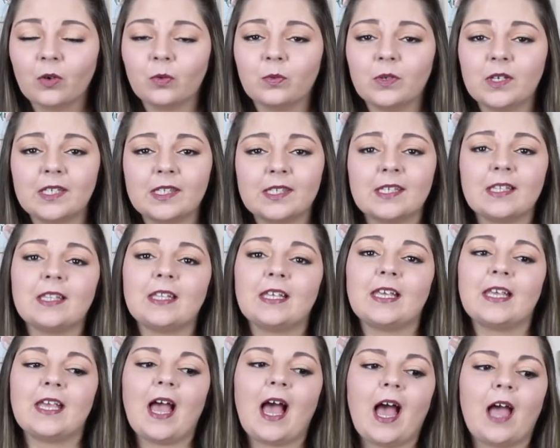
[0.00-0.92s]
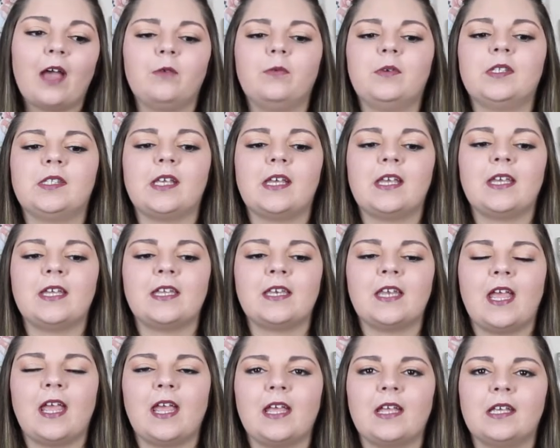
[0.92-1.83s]
Recently I was
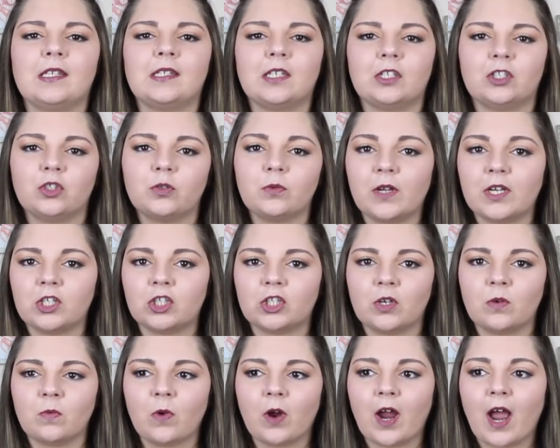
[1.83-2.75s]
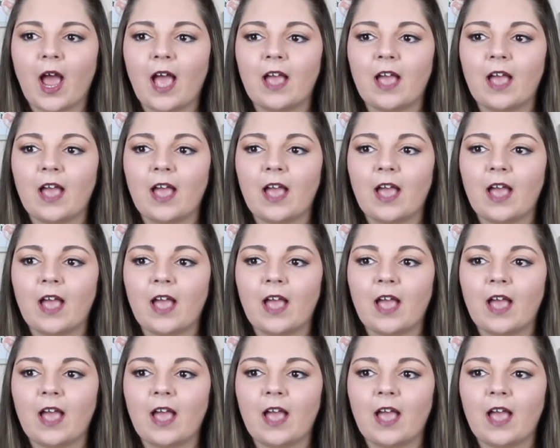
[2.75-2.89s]
in a situation where